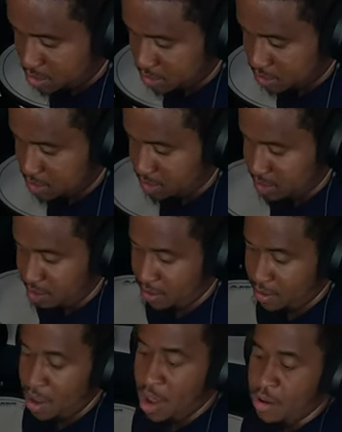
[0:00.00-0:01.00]
Let's go here.
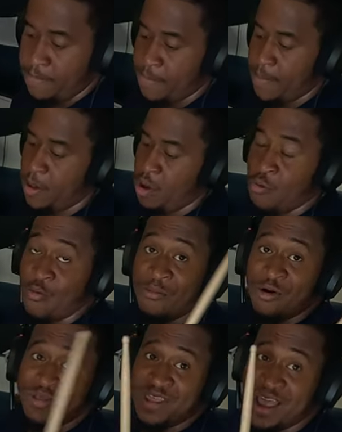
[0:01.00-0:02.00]
One
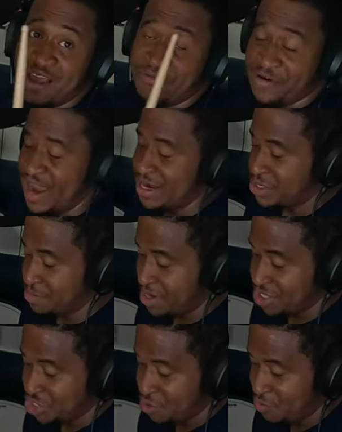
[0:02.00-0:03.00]
more thing I forgot to
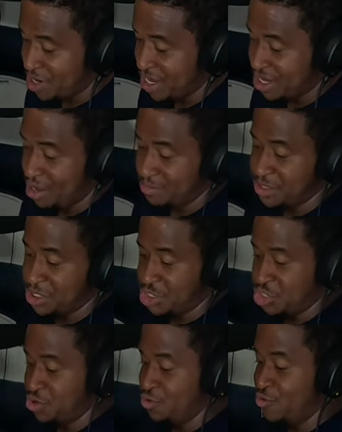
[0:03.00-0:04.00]
mention when it comes
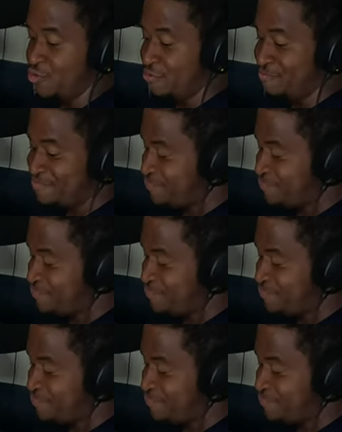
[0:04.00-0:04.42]
to